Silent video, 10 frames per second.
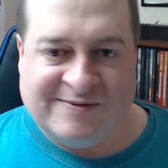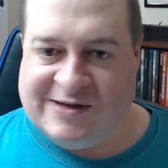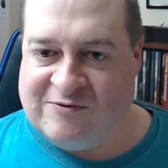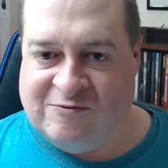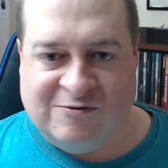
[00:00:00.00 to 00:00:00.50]
I'm
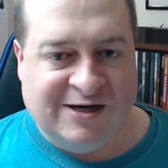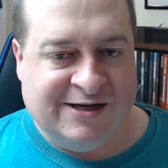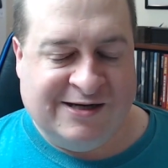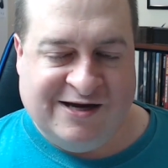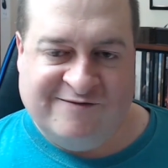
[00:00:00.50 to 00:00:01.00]
like, what
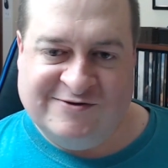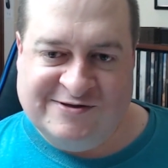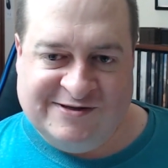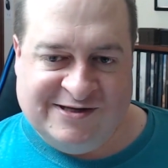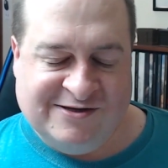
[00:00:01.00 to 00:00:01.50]
did I ever
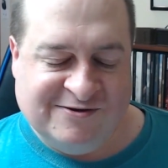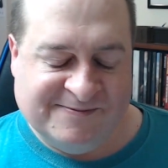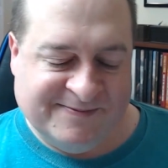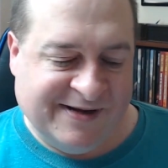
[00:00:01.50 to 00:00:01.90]
do to you?